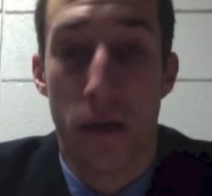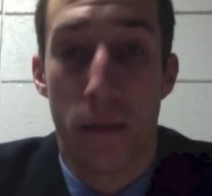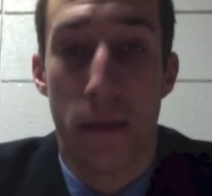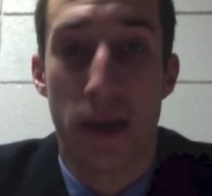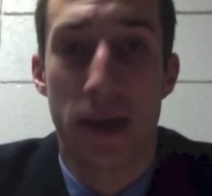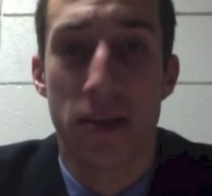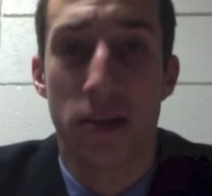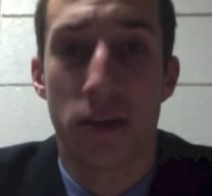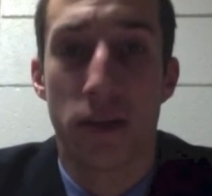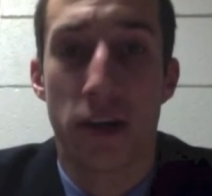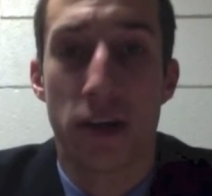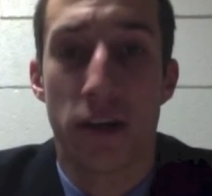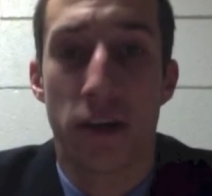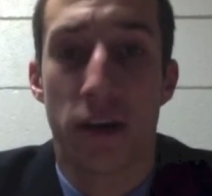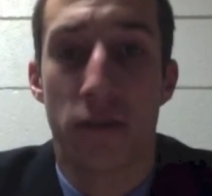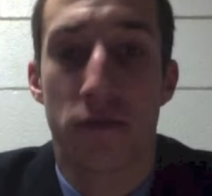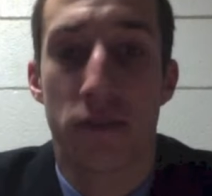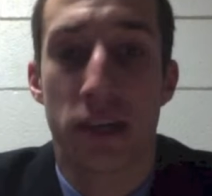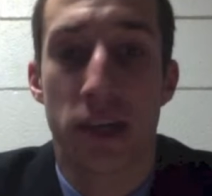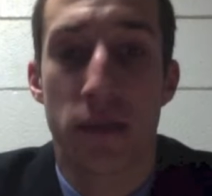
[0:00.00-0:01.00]
Being the leader
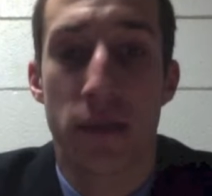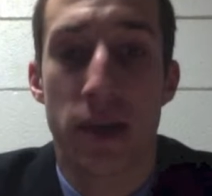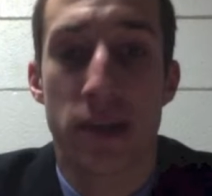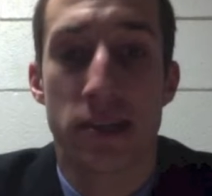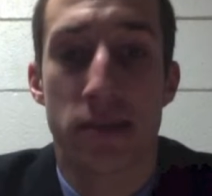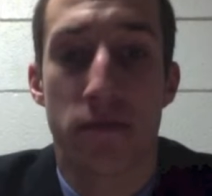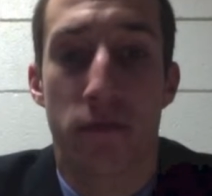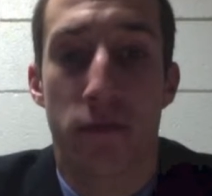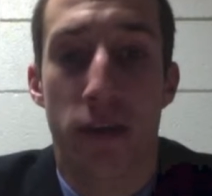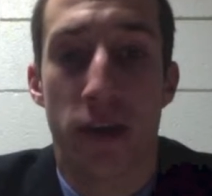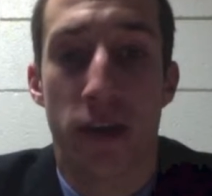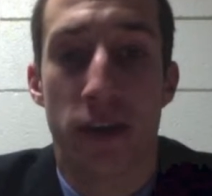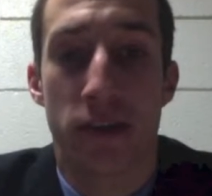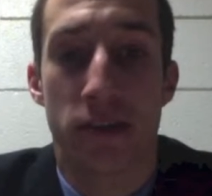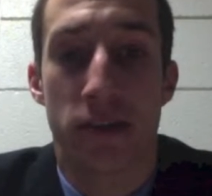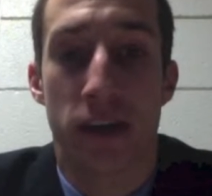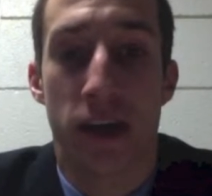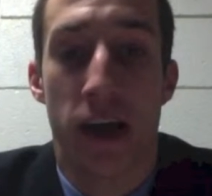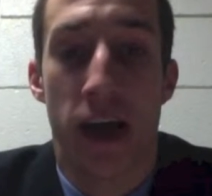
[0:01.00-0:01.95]
of teammates and friends